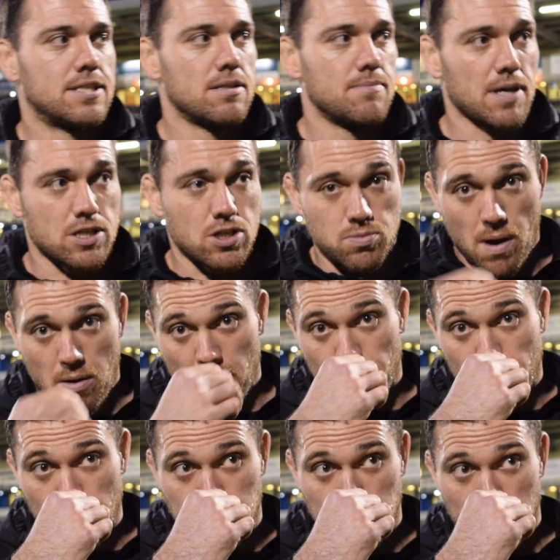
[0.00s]
mix as well, with
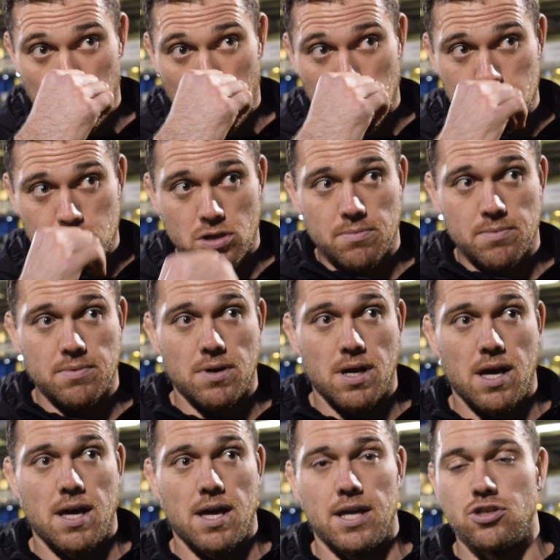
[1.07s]
a couple of long-term
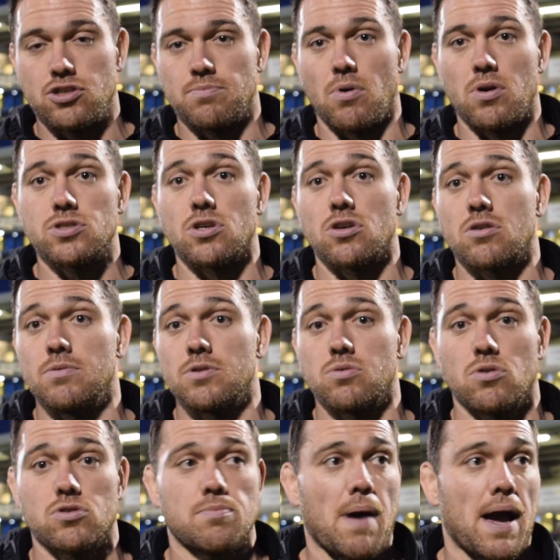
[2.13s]
injured boys that are coming
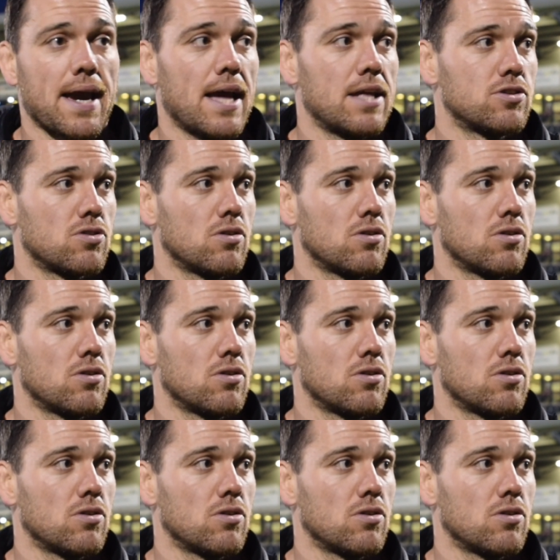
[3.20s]
towards the back end.